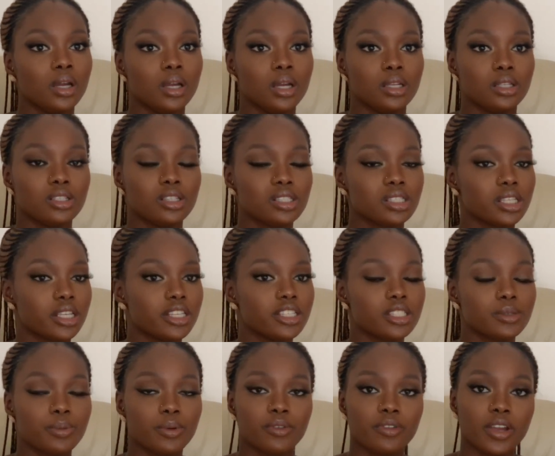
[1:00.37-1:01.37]
just
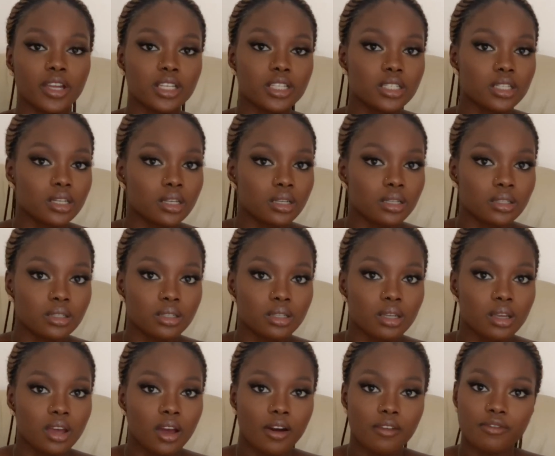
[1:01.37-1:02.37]
inspiration
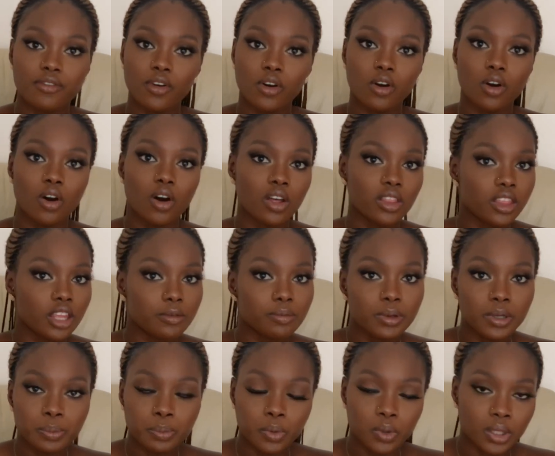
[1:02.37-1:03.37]
for other
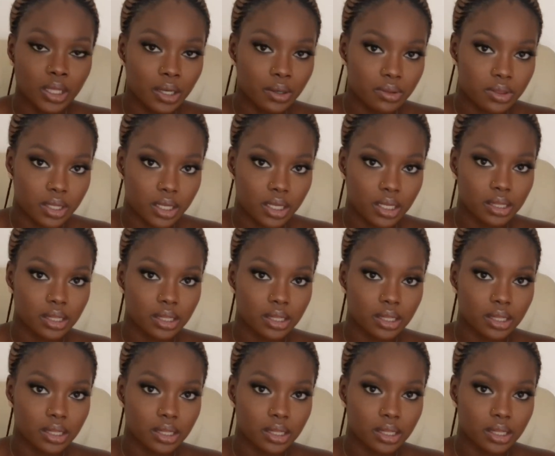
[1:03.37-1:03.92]
people out there